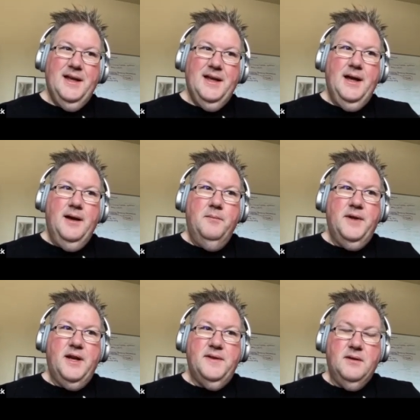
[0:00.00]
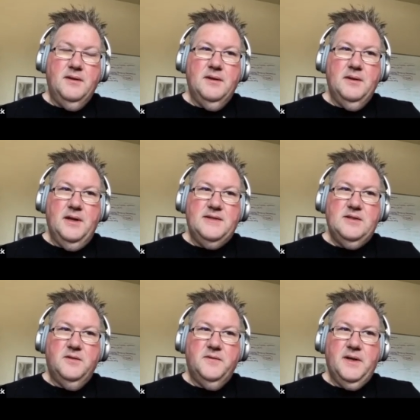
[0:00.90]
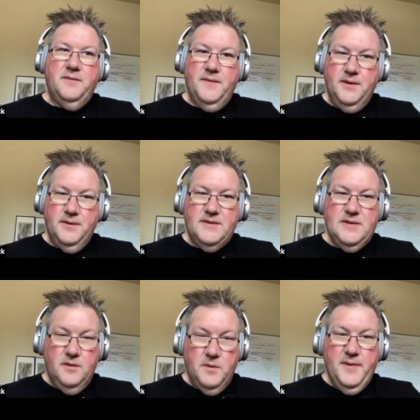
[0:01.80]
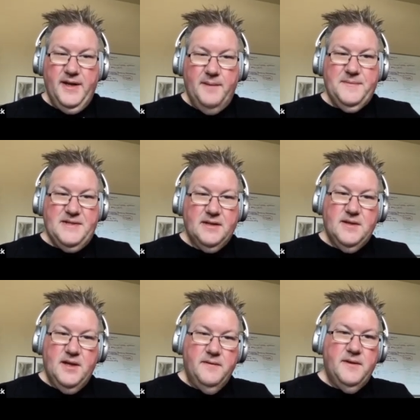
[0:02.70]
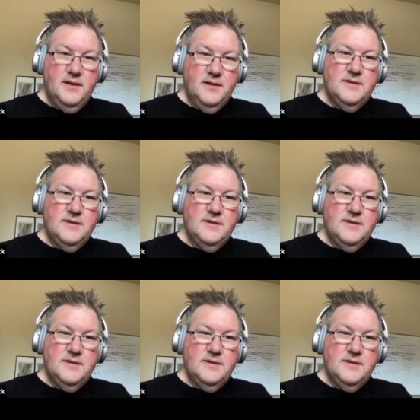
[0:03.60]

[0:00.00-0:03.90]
Um, but I think they're still very focused on the women in AppSec side of things.